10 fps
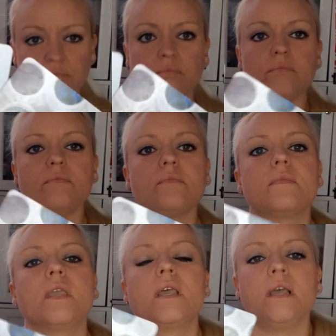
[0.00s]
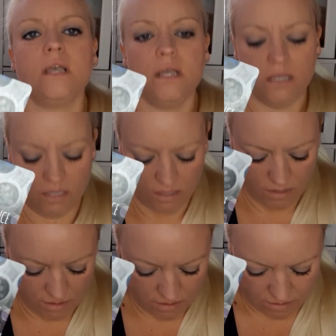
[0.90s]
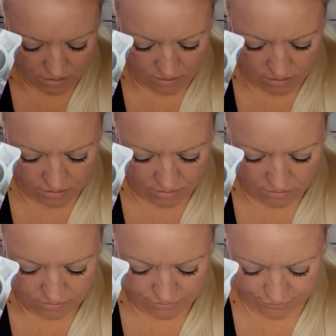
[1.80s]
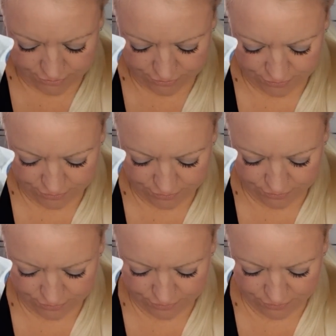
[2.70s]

No one is speaking in this clip.